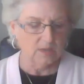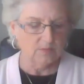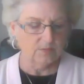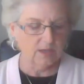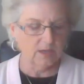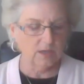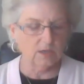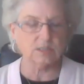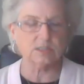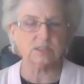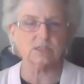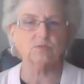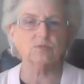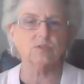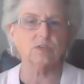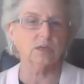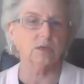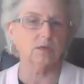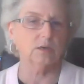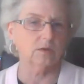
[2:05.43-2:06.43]
They also
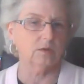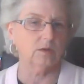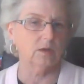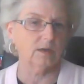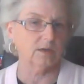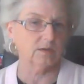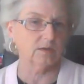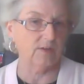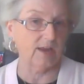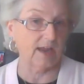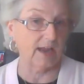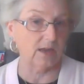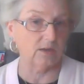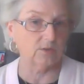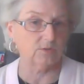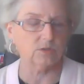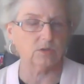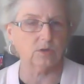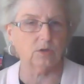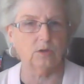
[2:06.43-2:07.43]
did a lot of
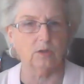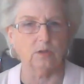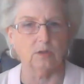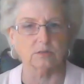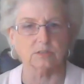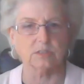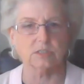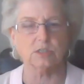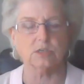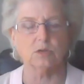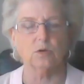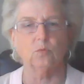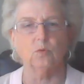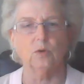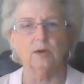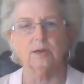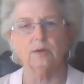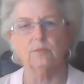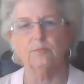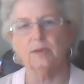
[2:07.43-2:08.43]
outcalls. So
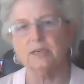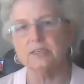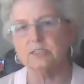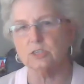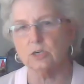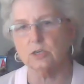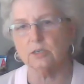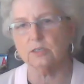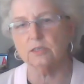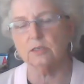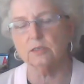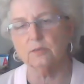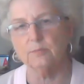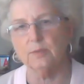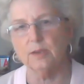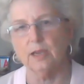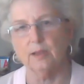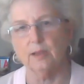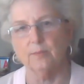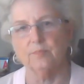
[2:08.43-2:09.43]
what am I talking
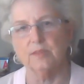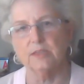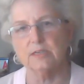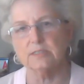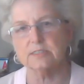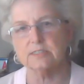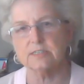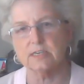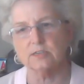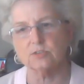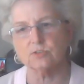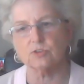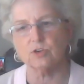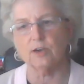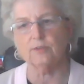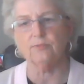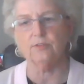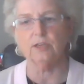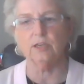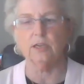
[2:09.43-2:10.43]
about? In sex
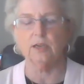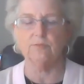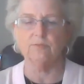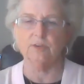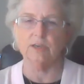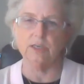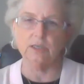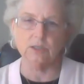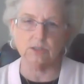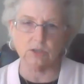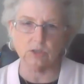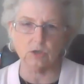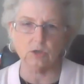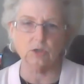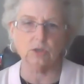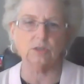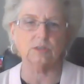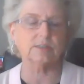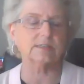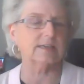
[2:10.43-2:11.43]
trafficking, you have
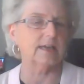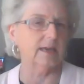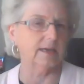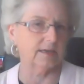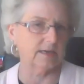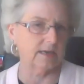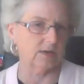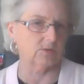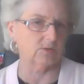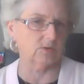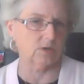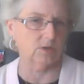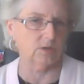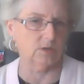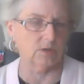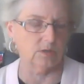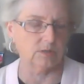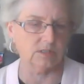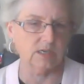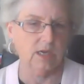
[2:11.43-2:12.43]
in-calls and
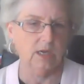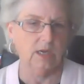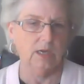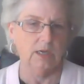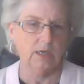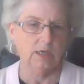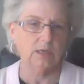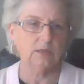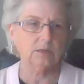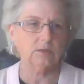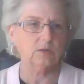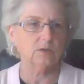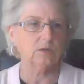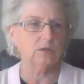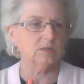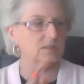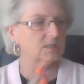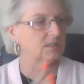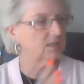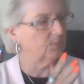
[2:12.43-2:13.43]
out-calls.
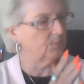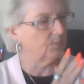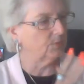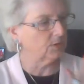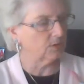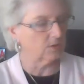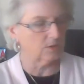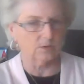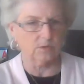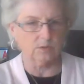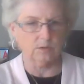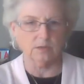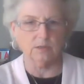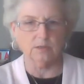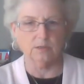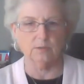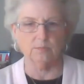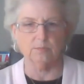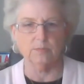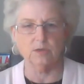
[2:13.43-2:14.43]
In-calls, they put a girl
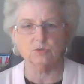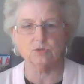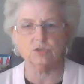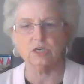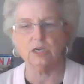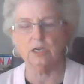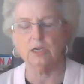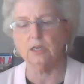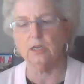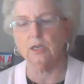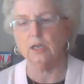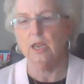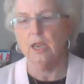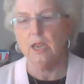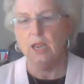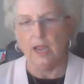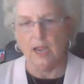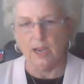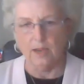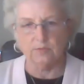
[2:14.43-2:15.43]
in a motel,
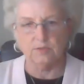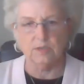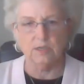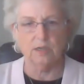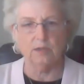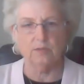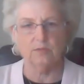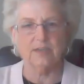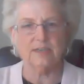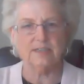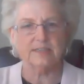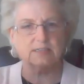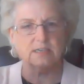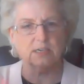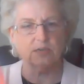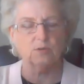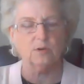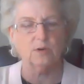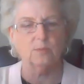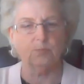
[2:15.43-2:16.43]
and then they
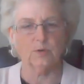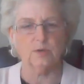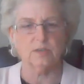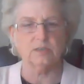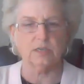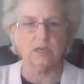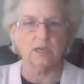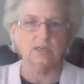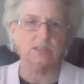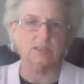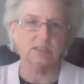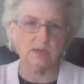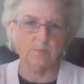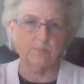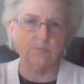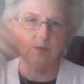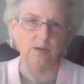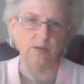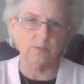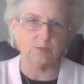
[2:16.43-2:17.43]
set her up with dates,
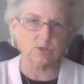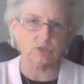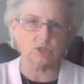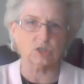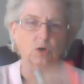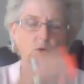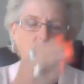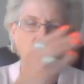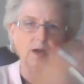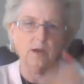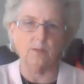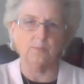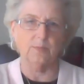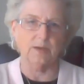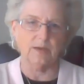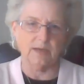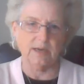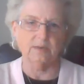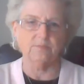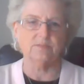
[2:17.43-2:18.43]
and people show up
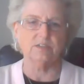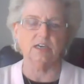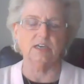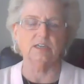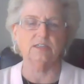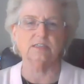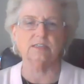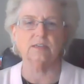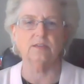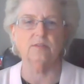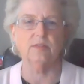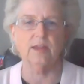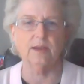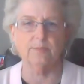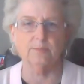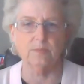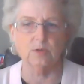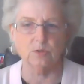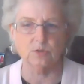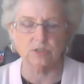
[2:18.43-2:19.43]
and have dates in
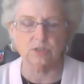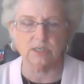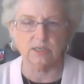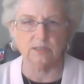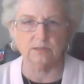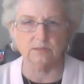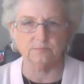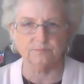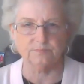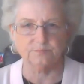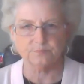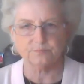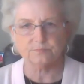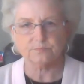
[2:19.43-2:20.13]
that motel.